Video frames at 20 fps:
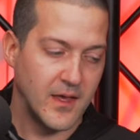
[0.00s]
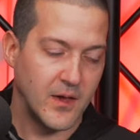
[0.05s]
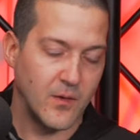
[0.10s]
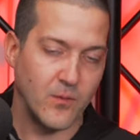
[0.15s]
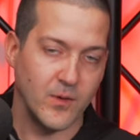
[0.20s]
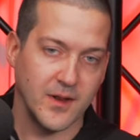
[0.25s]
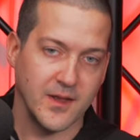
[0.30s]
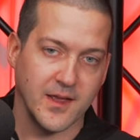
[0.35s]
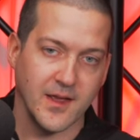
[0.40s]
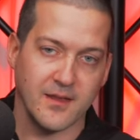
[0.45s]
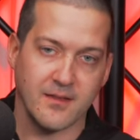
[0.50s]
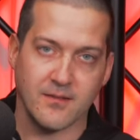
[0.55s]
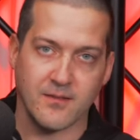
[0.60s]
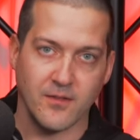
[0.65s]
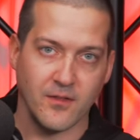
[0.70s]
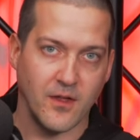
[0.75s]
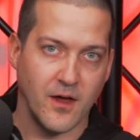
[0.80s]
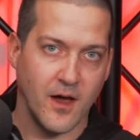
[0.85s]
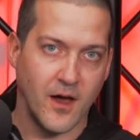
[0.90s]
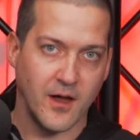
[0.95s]
and when it gets
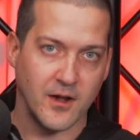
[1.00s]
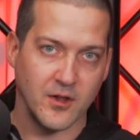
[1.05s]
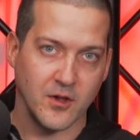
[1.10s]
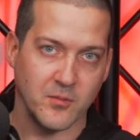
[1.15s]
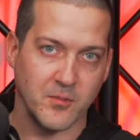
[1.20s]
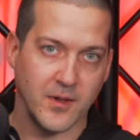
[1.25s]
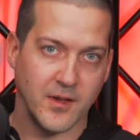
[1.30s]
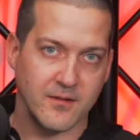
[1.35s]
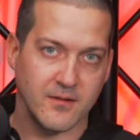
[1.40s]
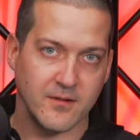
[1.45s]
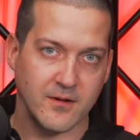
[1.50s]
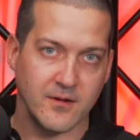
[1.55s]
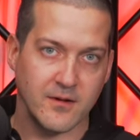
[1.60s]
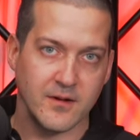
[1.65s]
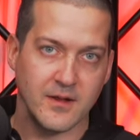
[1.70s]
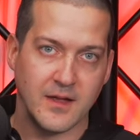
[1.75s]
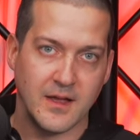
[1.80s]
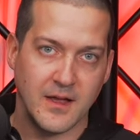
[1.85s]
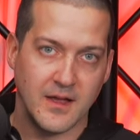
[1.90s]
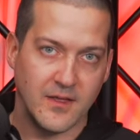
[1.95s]
to the audio
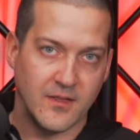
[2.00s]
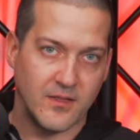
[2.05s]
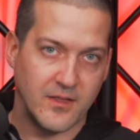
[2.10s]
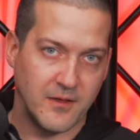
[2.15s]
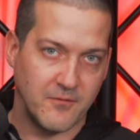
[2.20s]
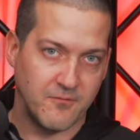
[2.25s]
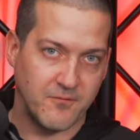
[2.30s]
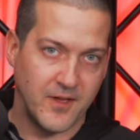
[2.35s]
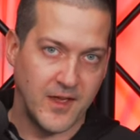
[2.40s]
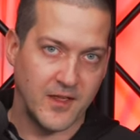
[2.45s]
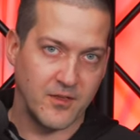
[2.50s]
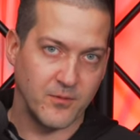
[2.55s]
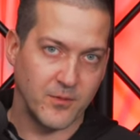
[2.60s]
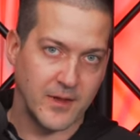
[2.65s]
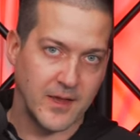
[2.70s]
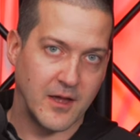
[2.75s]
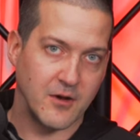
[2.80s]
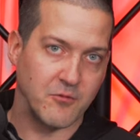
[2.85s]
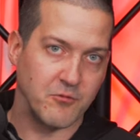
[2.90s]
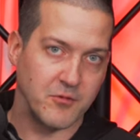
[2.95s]
mixer, that phase will
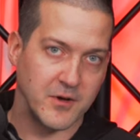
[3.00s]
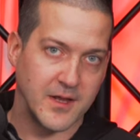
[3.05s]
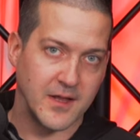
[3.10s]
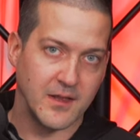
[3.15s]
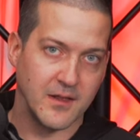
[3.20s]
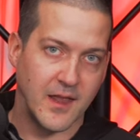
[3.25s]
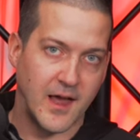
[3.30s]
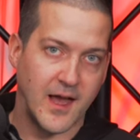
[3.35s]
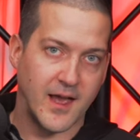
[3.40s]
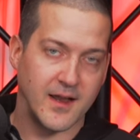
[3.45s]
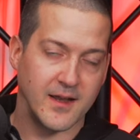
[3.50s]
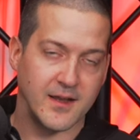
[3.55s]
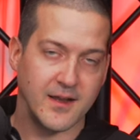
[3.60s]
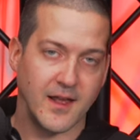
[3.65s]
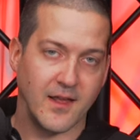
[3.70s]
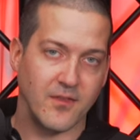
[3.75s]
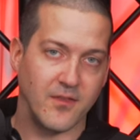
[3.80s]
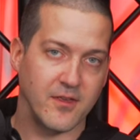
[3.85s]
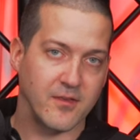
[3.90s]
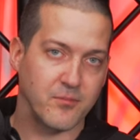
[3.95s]
get
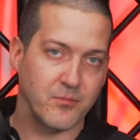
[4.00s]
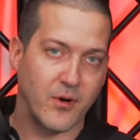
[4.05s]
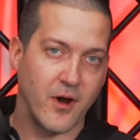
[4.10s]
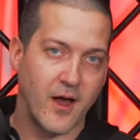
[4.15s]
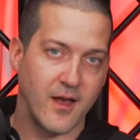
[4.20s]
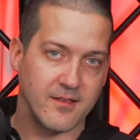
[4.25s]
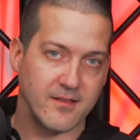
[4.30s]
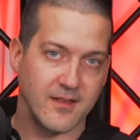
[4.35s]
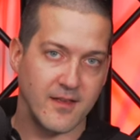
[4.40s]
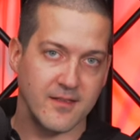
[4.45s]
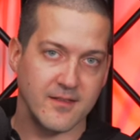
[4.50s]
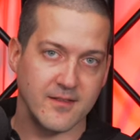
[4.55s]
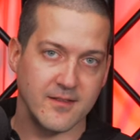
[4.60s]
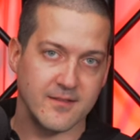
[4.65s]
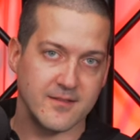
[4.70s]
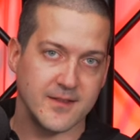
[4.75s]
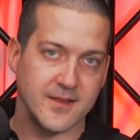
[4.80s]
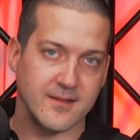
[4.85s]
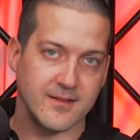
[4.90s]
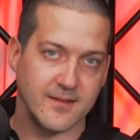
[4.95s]
realigned, and this process
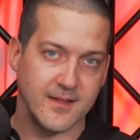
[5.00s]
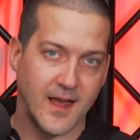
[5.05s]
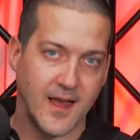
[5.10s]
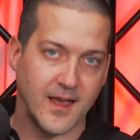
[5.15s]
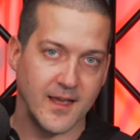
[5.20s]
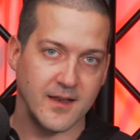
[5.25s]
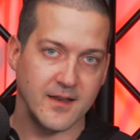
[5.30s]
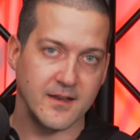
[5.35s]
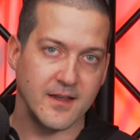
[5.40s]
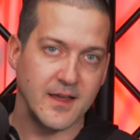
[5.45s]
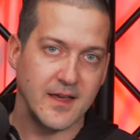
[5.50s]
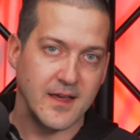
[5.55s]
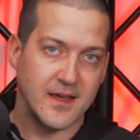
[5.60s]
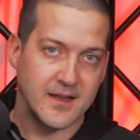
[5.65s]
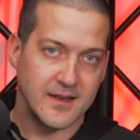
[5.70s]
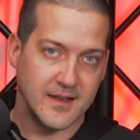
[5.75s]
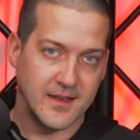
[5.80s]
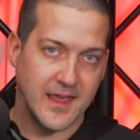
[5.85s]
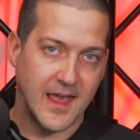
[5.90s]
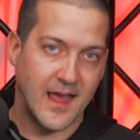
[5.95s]
is designed
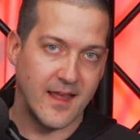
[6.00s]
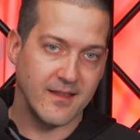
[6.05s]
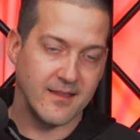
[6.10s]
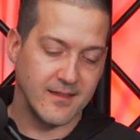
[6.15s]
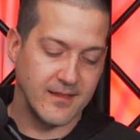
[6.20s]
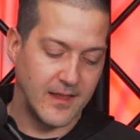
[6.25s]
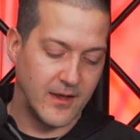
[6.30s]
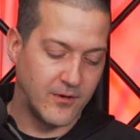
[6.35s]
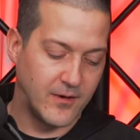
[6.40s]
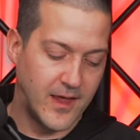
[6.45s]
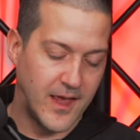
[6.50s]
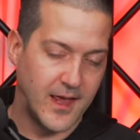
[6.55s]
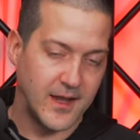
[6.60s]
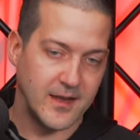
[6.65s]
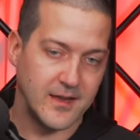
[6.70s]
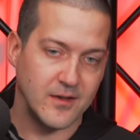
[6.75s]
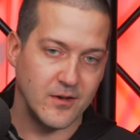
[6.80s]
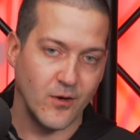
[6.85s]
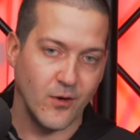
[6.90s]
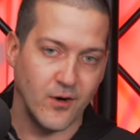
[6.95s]
to cancel out
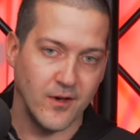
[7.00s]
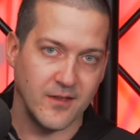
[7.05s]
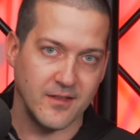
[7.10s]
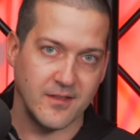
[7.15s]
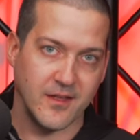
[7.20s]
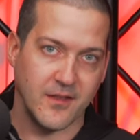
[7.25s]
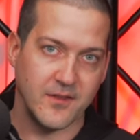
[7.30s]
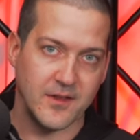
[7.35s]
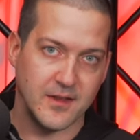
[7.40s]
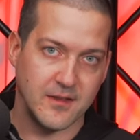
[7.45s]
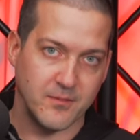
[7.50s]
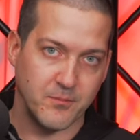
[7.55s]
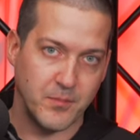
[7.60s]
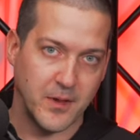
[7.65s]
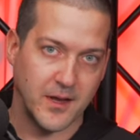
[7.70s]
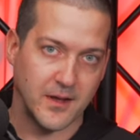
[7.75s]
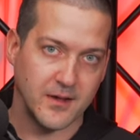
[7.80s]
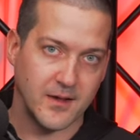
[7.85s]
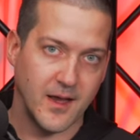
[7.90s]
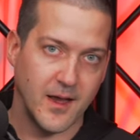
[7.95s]
any noise that is
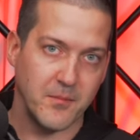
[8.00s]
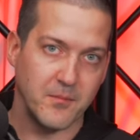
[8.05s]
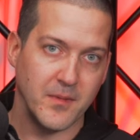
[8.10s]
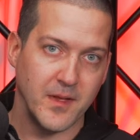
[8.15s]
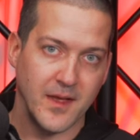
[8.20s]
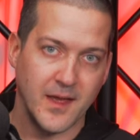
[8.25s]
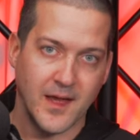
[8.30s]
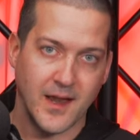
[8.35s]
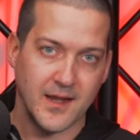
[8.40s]
picked up,